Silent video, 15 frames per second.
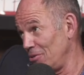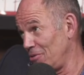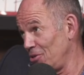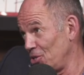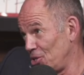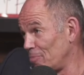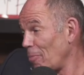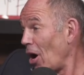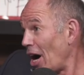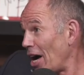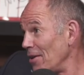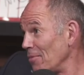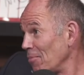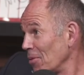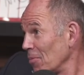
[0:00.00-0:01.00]
so spot.
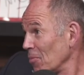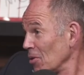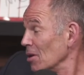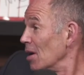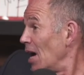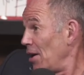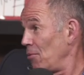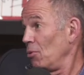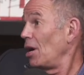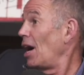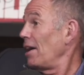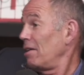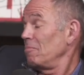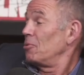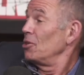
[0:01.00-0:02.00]
Fast. And I
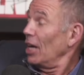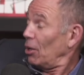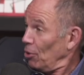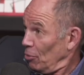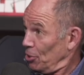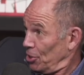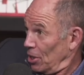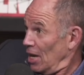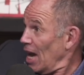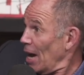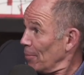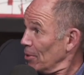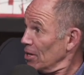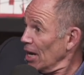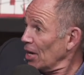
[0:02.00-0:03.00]
can predict what, what's going to
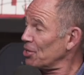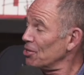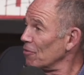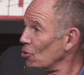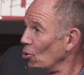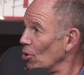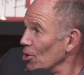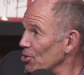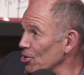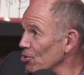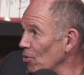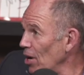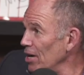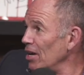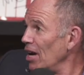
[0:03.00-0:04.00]
happen next. Of course, is
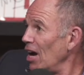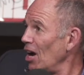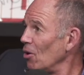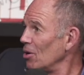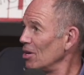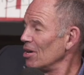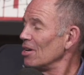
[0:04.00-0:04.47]
right now,